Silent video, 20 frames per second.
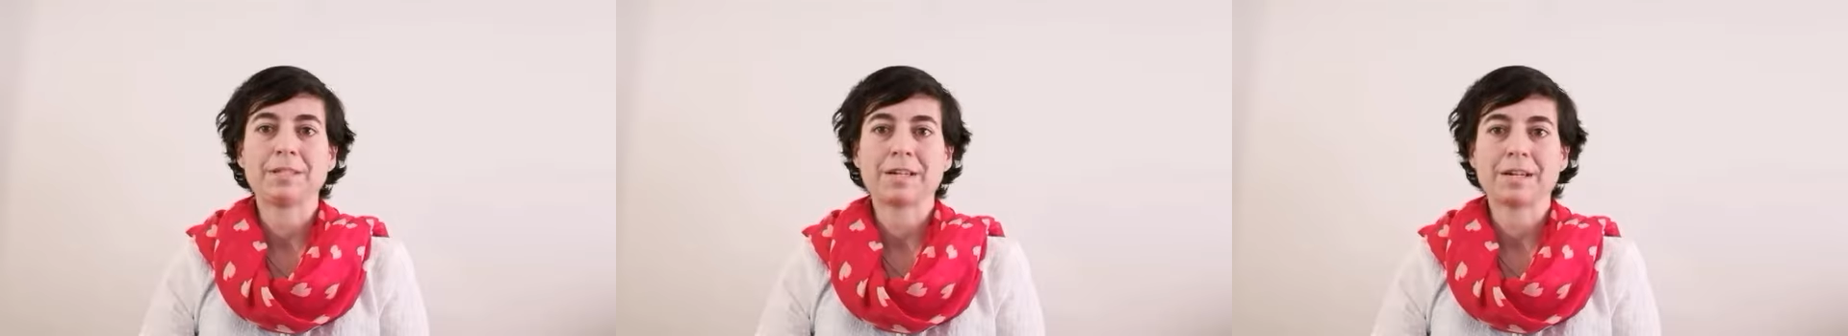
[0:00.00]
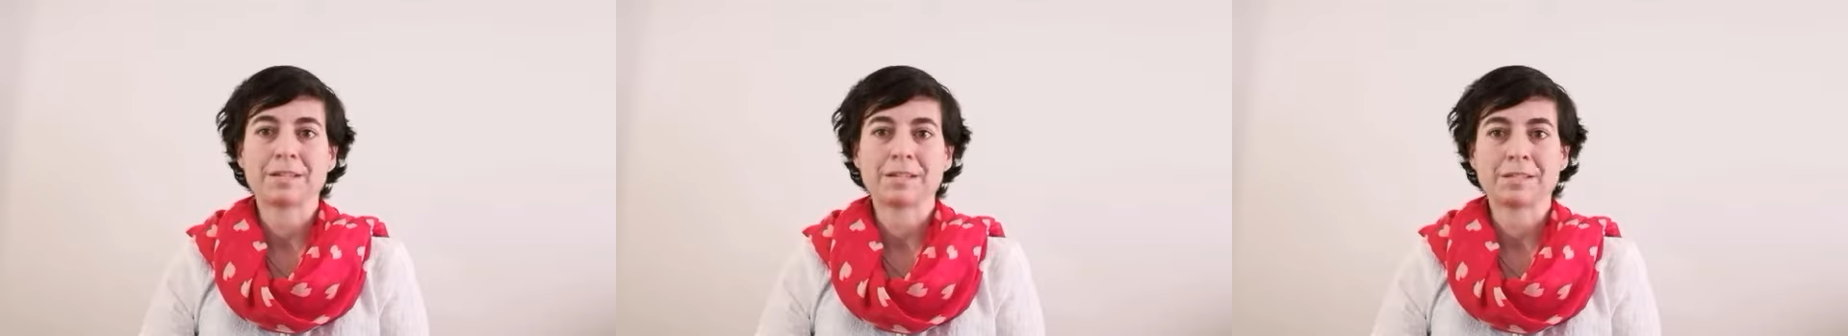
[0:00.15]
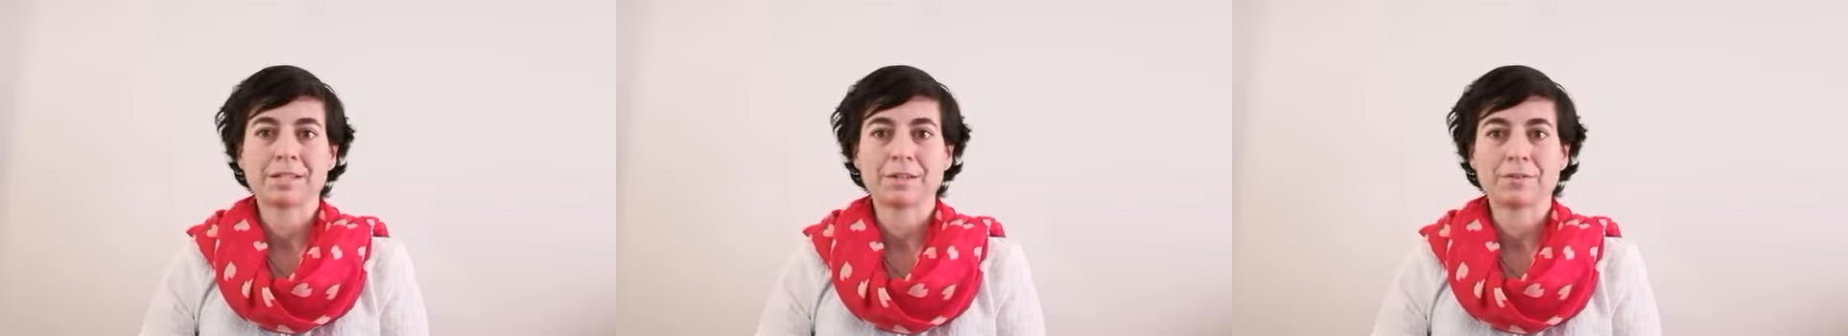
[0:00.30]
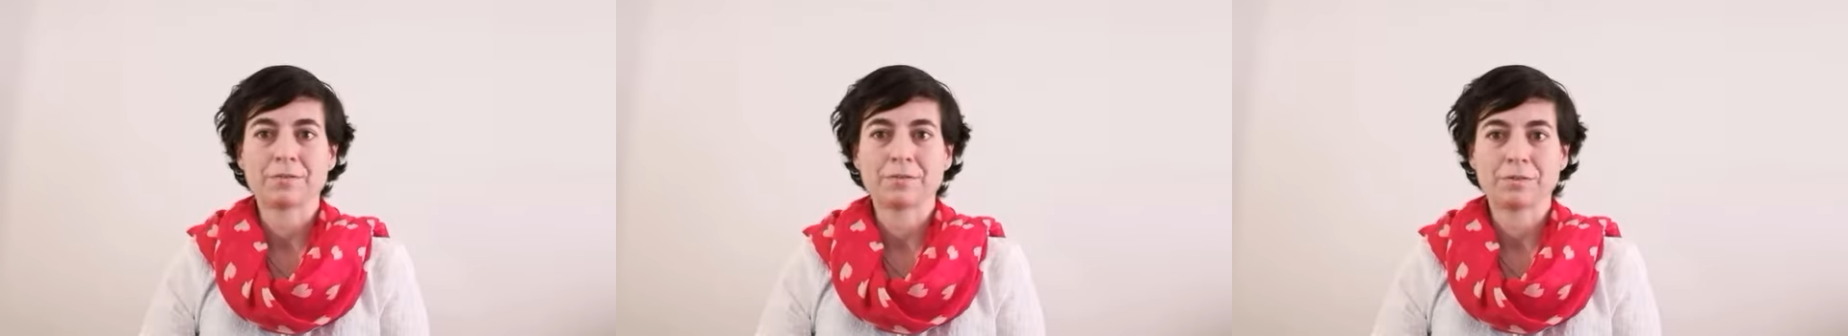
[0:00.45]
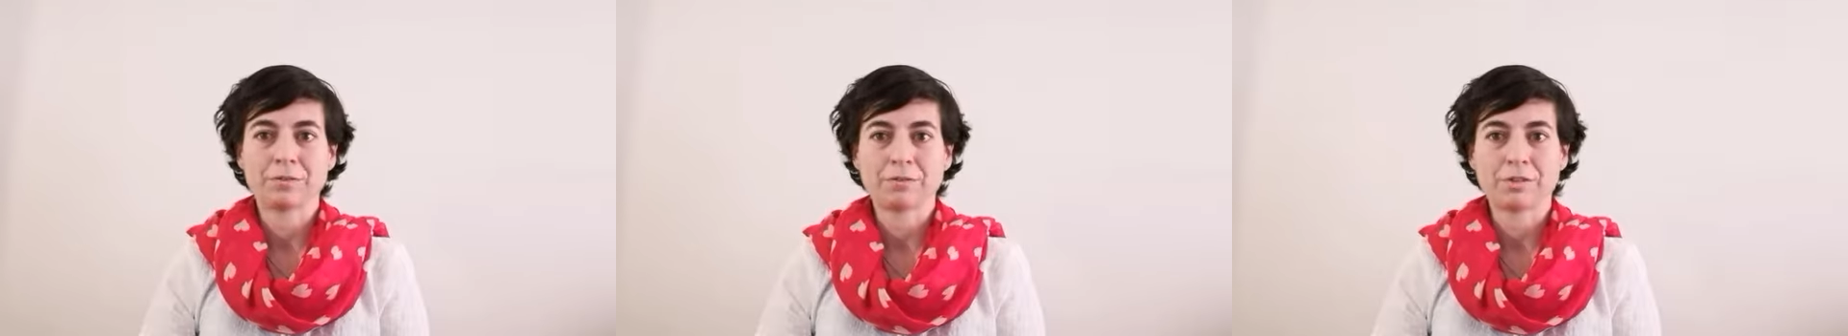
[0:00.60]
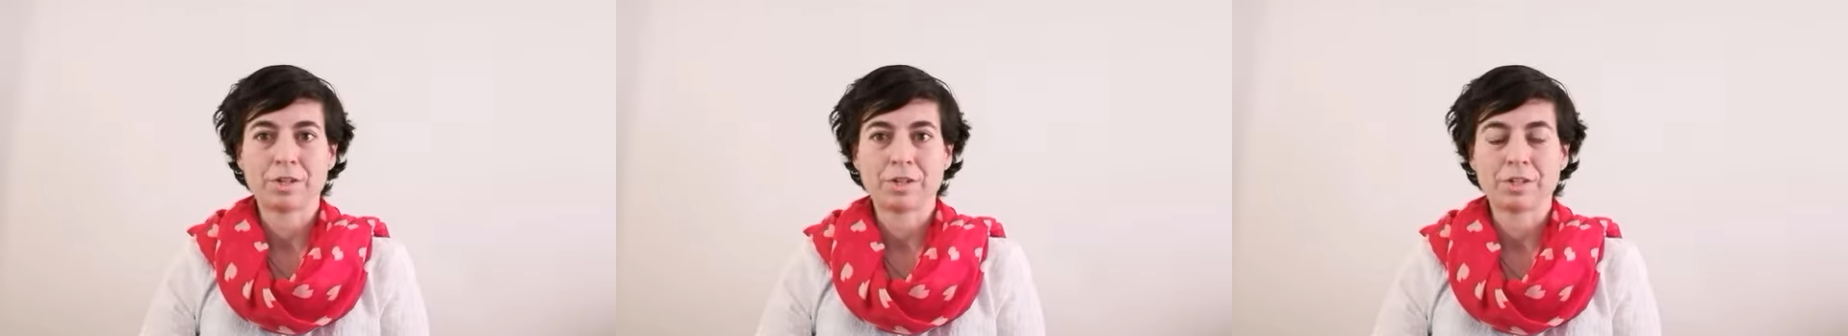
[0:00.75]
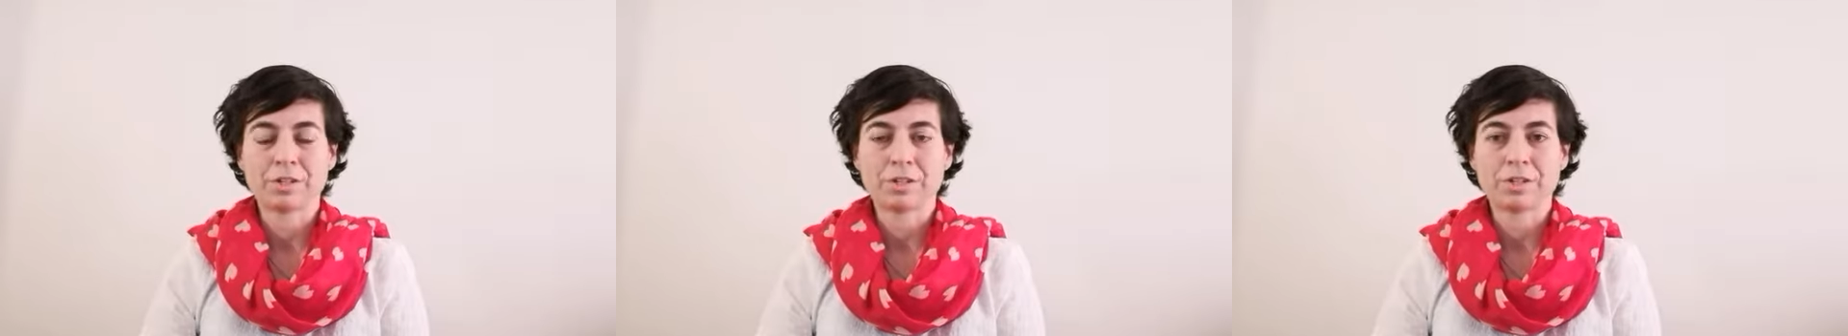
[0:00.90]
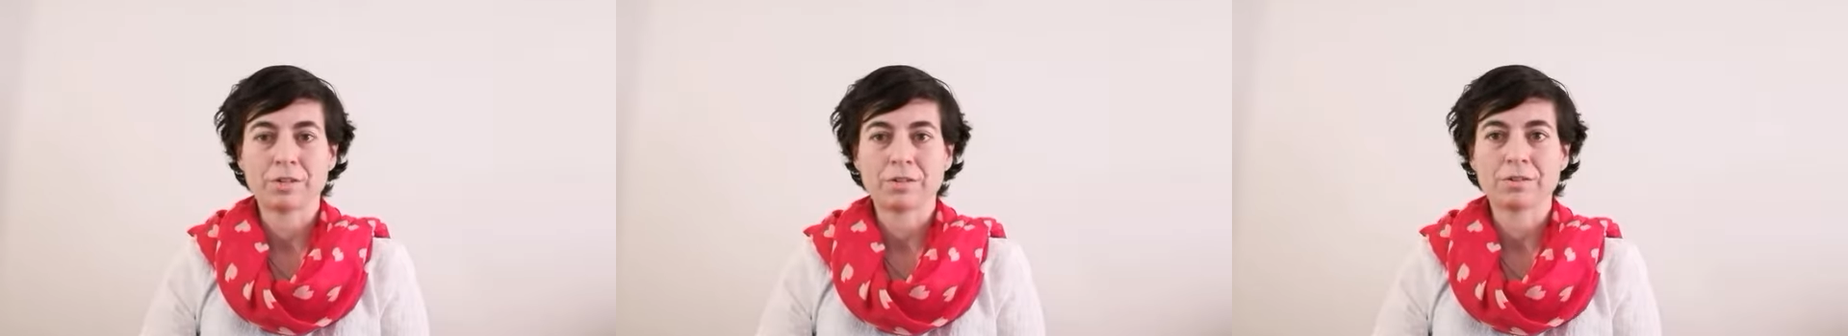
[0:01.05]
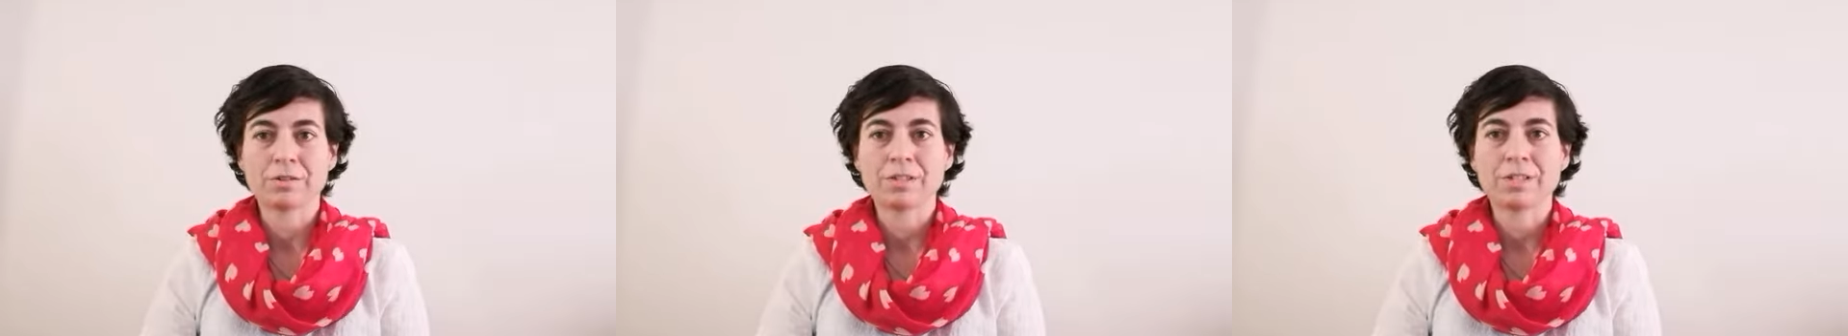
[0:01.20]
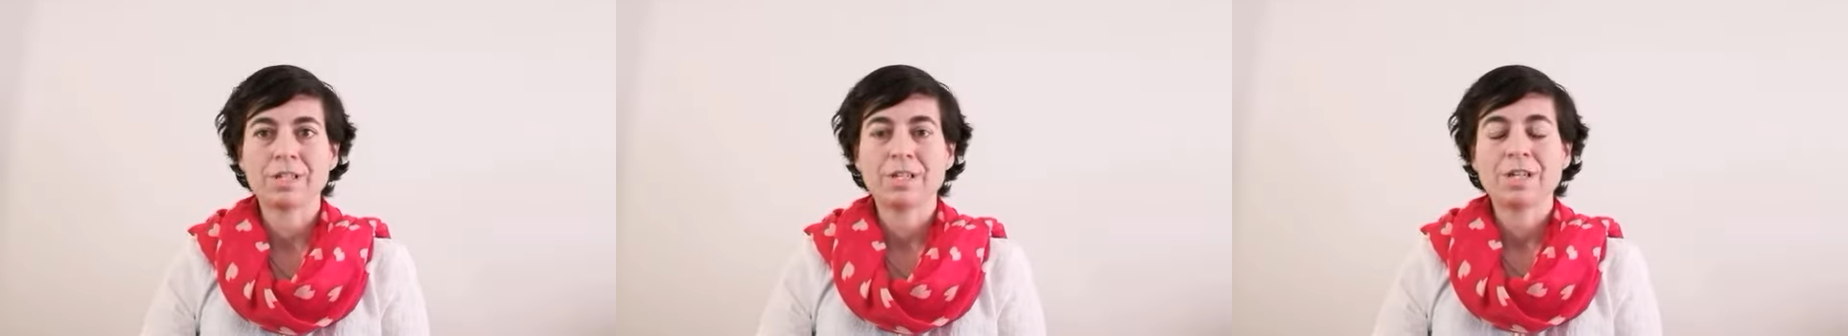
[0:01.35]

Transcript: Cancer Foundation.